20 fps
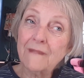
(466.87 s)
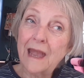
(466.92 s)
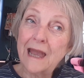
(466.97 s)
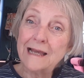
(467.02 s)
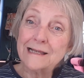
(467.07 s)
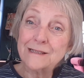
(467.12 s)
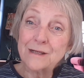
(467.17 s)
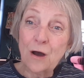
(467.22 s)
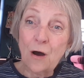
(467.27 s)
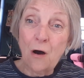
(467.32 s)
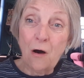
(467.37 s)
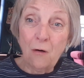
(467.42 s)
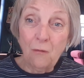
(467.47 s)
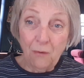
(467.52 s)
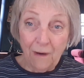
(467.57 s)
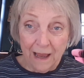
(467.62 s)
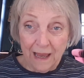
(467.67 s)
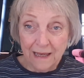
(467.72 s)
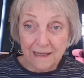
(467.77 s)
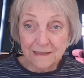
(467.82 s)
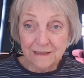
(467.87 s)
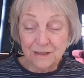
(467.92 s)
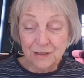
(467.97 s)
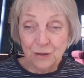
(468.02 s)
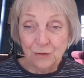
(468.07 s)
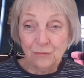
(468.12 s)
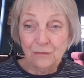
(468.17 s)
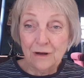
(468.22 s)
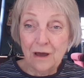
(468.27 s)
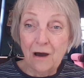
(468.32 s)
As always,
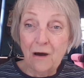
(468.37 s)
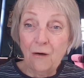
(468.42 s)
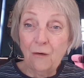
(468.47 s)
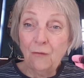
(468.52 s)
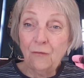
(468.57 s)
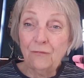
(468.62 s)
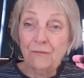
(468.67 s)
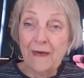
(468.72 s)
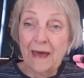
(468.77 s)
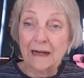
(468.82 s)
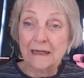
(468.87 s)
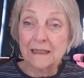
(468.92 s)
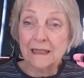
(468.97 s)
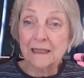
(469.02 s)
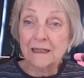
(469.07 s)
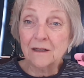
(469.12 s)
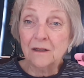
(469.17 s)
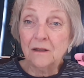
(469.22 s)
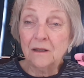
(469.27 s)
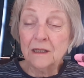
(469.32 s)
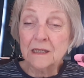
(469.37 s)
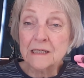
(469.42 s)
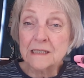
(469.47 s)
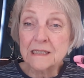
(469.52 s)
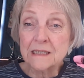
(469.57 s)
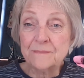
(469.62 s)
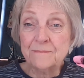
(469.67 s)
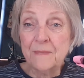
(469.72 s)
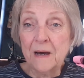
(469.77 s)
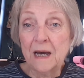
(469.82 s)
you know that little
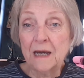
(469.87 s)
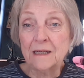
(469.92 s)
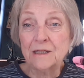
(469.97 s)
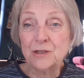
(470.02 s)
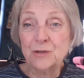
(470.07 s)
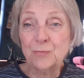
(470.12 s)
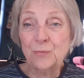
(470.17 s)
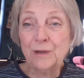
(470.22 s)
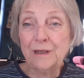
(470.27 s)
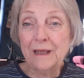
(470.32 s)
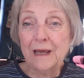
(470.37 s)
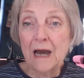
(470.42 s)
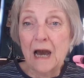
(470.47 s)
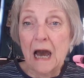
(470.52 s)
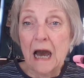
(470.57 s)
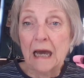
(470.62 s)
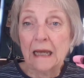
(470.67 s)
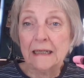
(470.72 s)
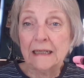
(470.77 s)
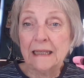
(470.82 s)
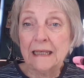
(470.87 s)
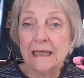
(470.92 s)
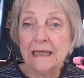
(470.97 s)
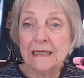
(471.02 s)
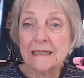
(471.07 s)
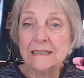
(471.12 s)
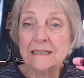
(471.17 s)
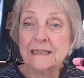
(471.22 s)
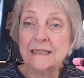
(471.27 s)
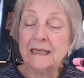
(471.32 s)
is much when God
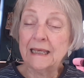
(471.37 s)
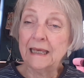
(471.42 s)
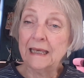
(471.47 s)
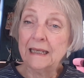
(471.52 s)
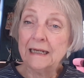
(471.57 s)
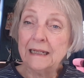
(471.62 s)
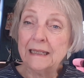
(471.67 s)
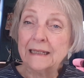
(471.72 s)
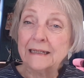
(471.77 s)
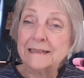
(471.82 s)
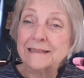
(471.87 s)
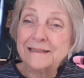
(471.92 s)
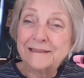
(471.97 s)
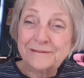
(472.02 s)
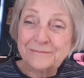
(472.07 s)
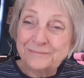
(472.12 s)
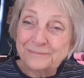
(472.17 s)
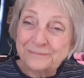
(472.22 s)
is in it.